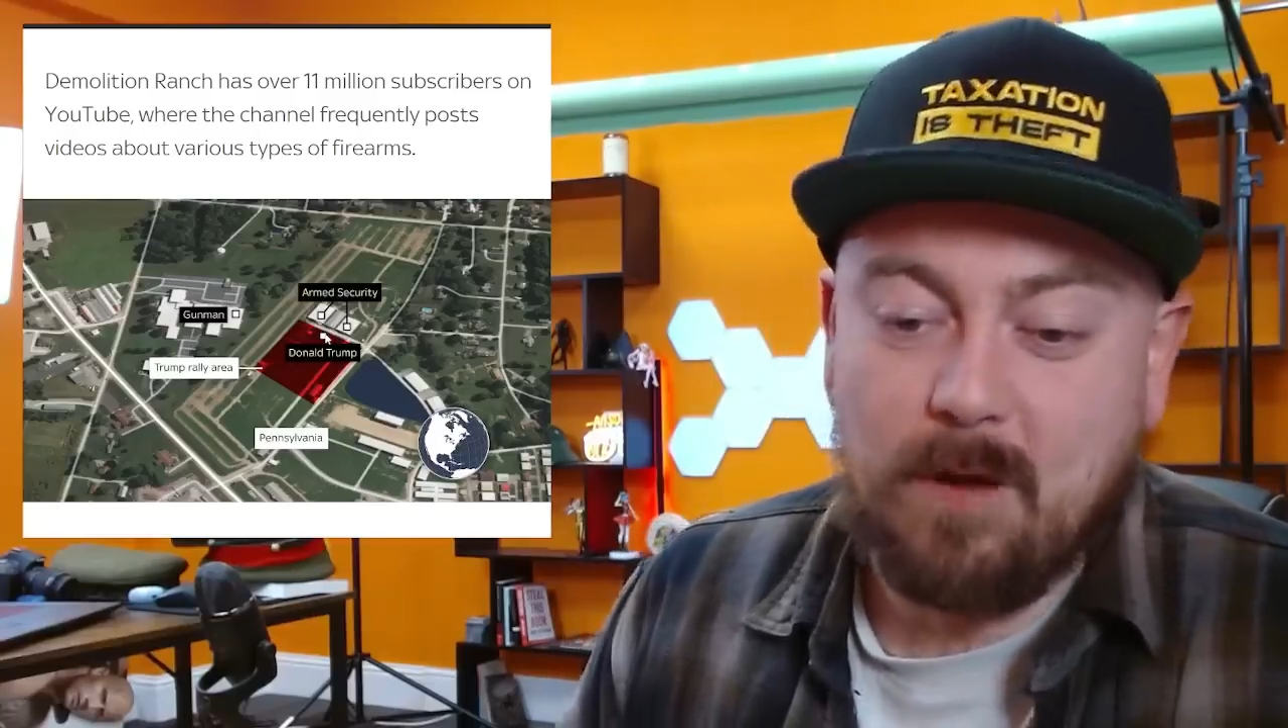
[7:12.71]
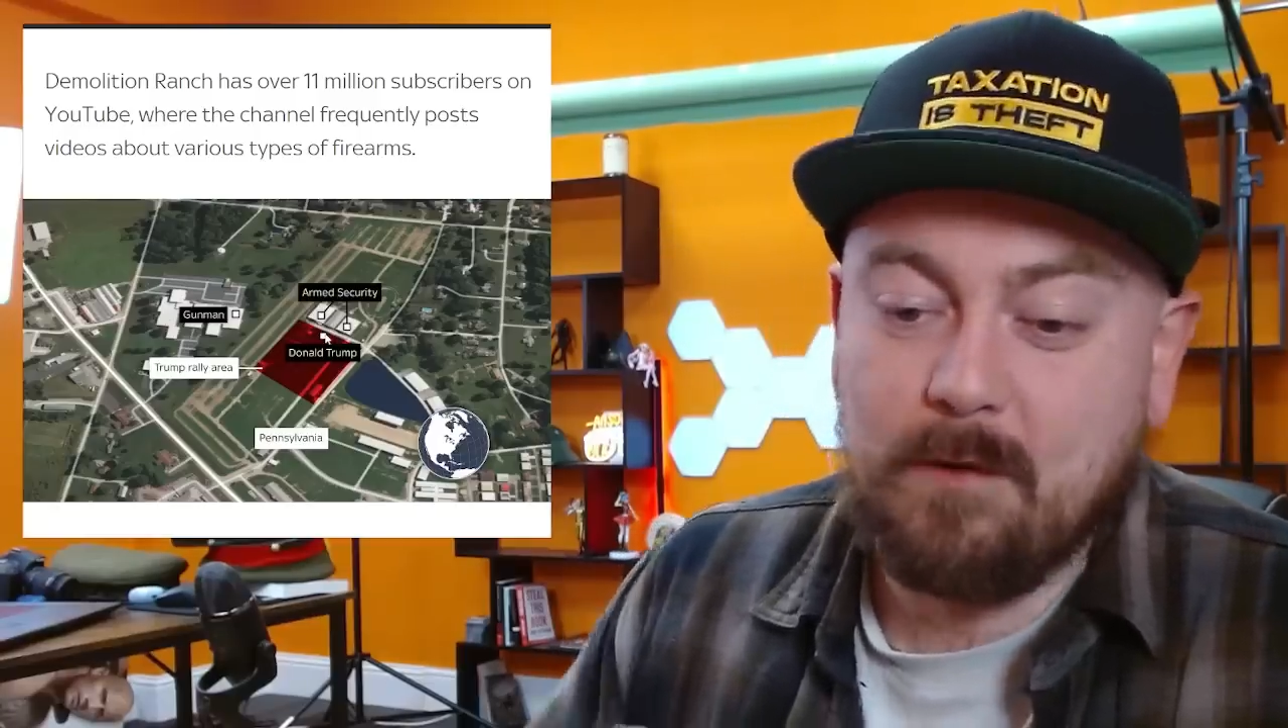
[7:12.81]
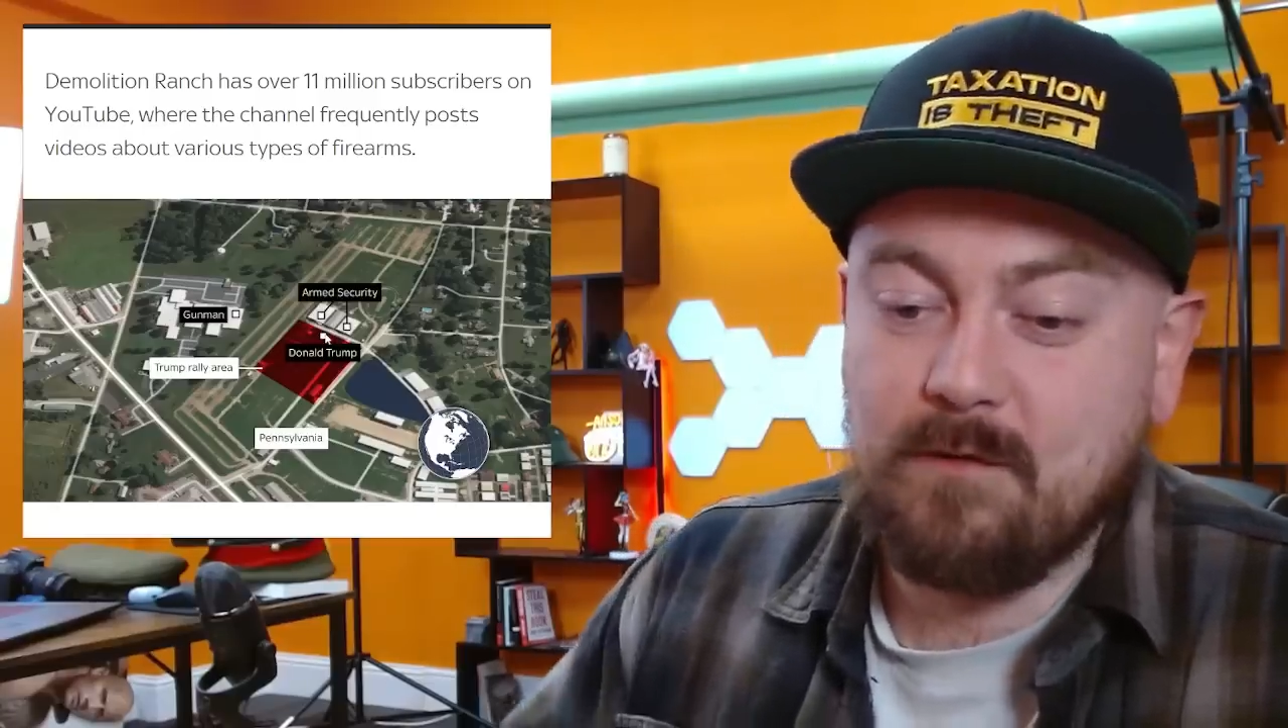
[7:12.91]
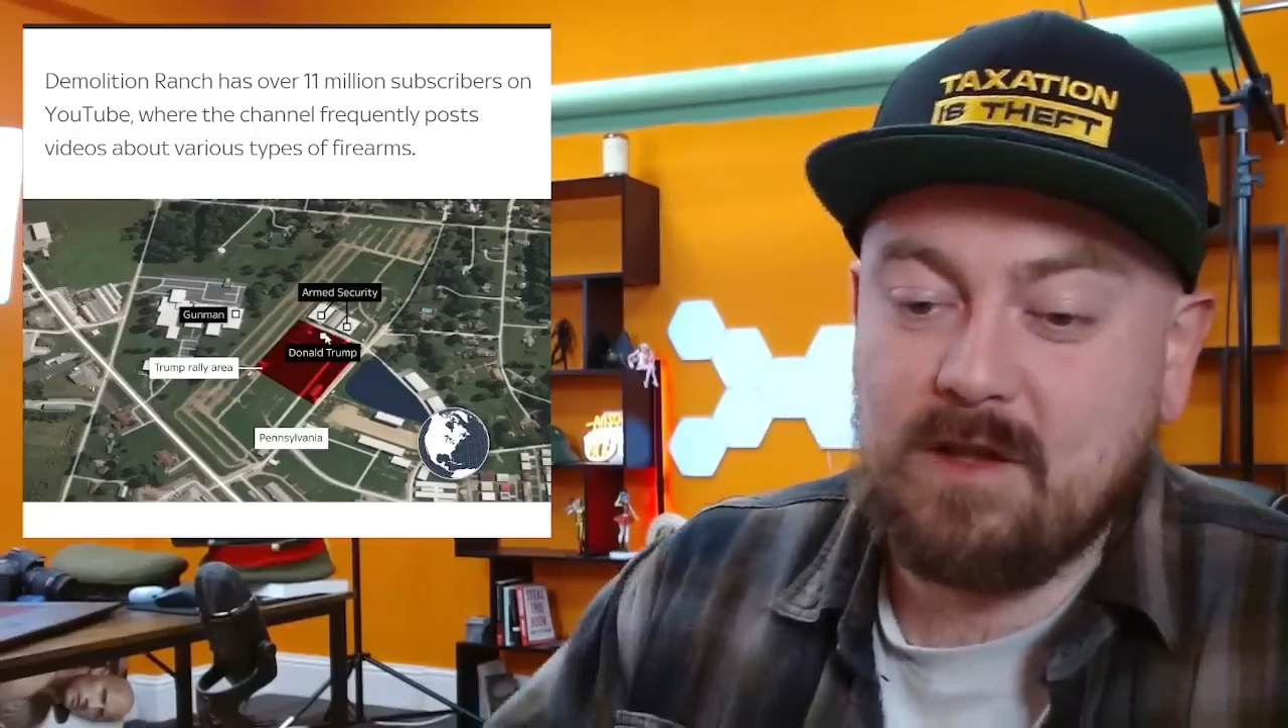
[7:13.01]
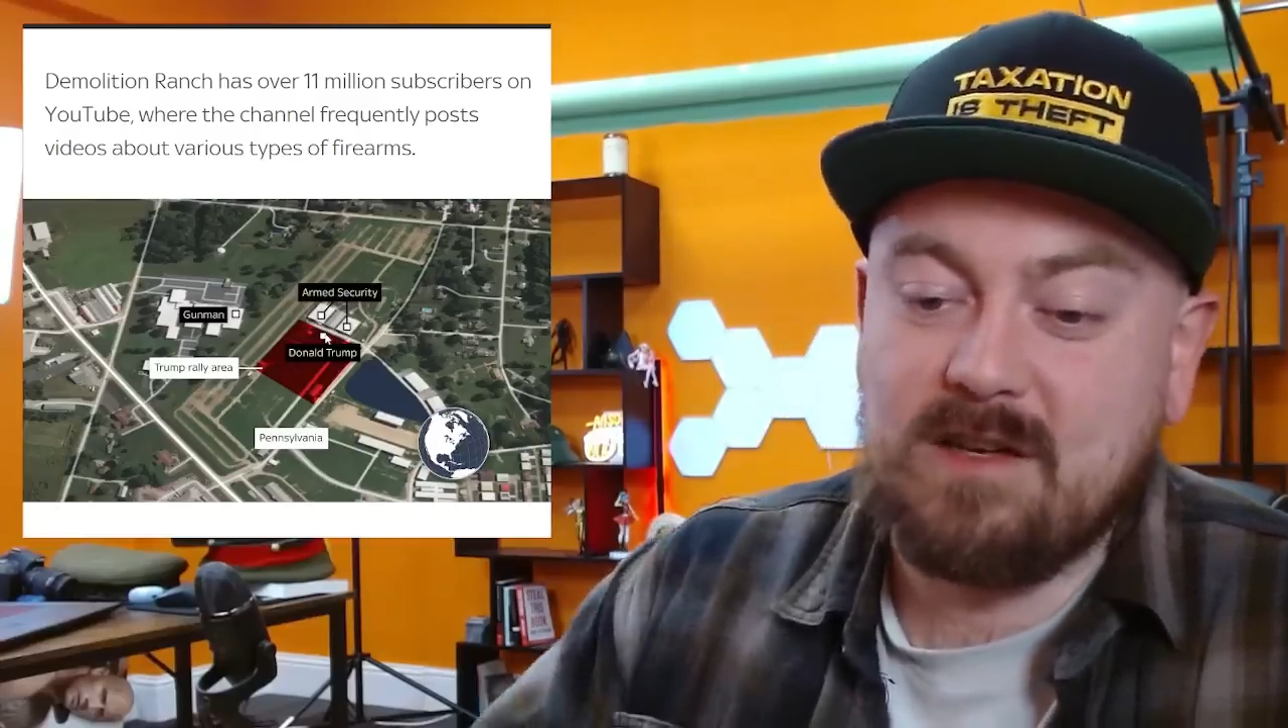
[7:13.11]

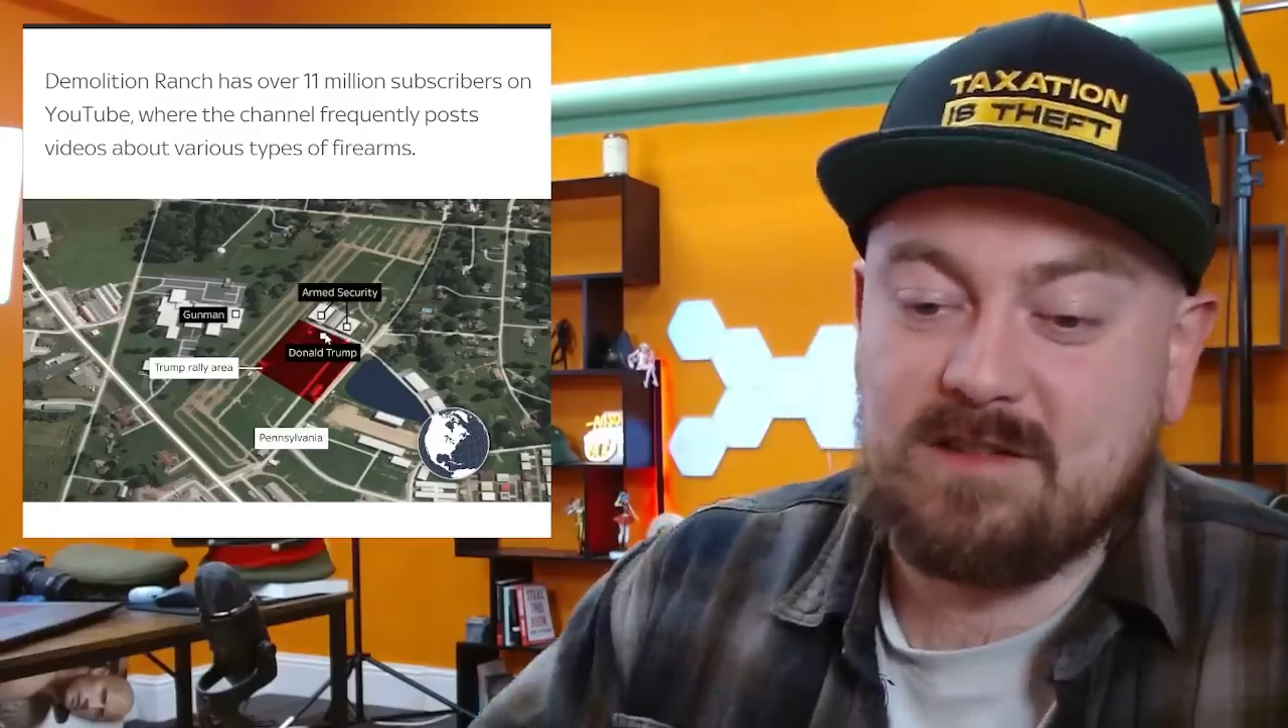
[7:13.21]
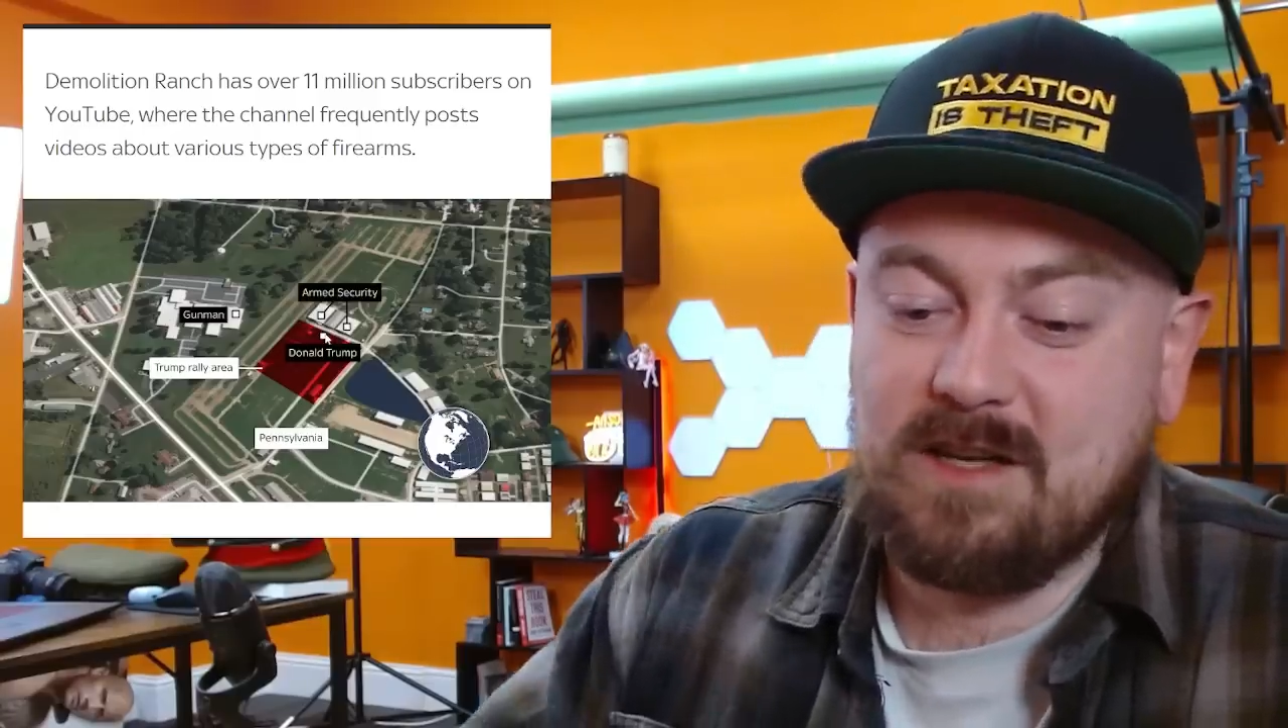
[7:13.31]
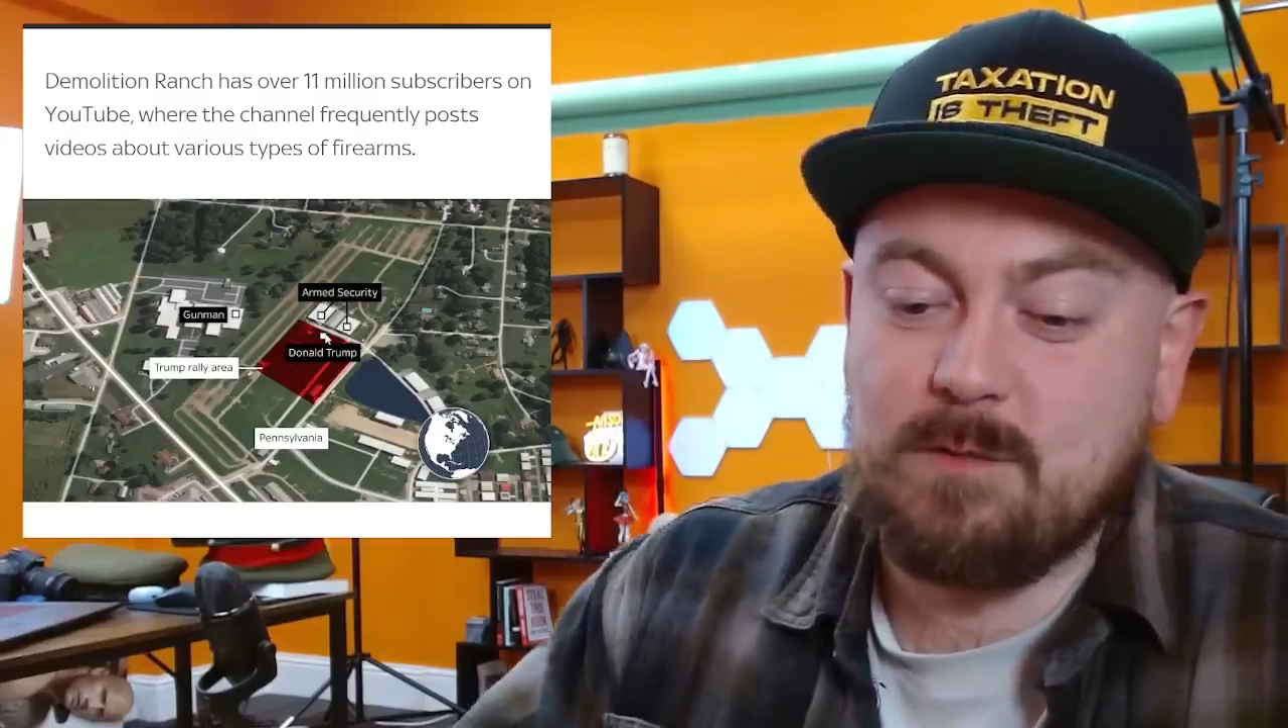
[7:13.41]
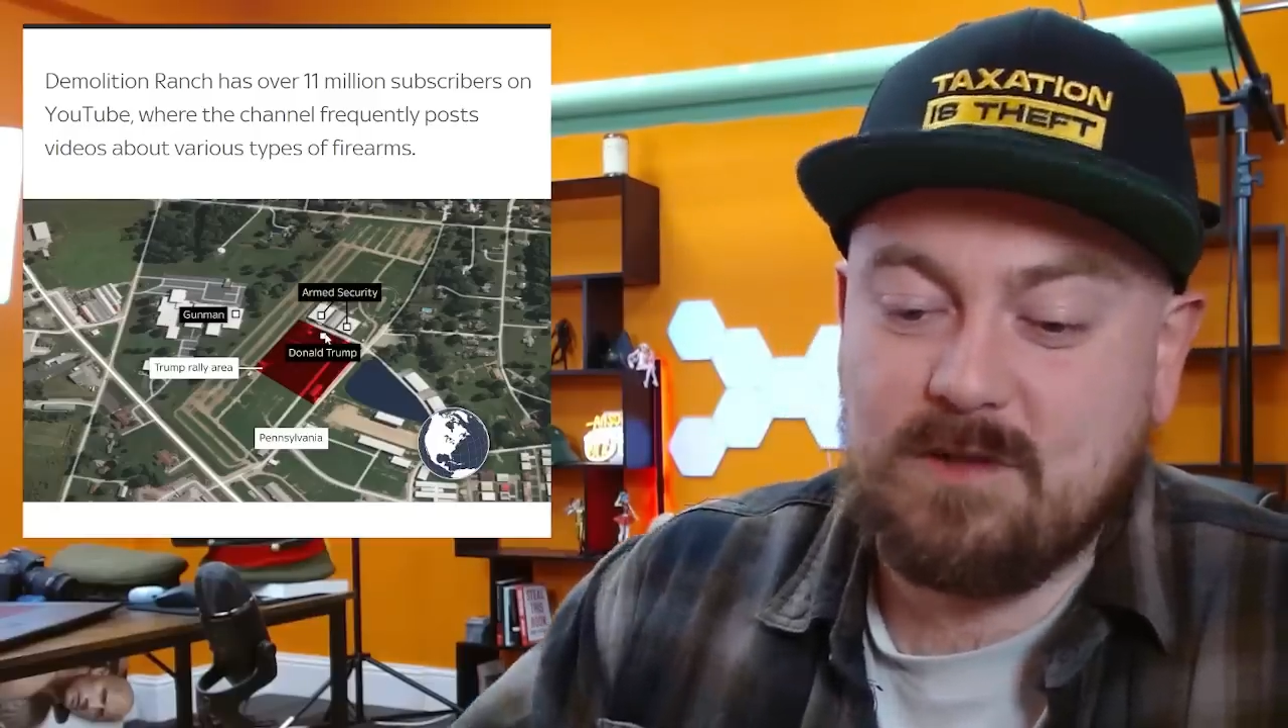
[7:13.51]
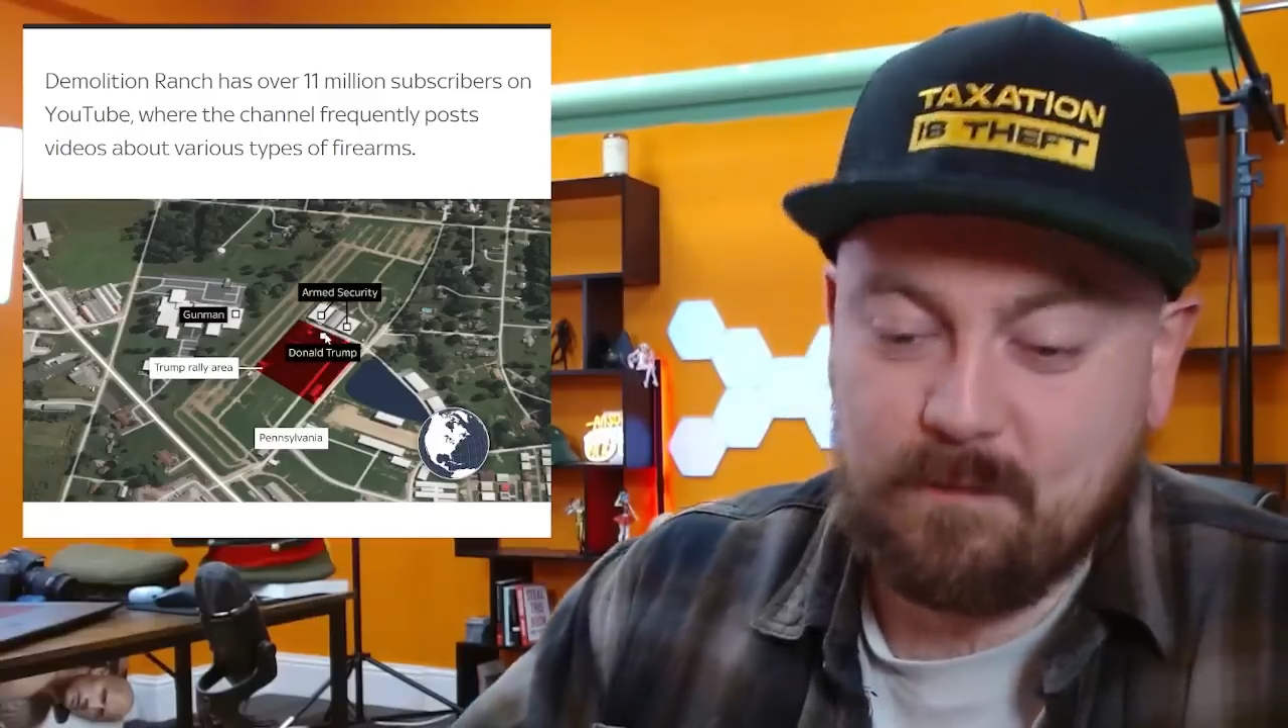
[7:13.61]
about various types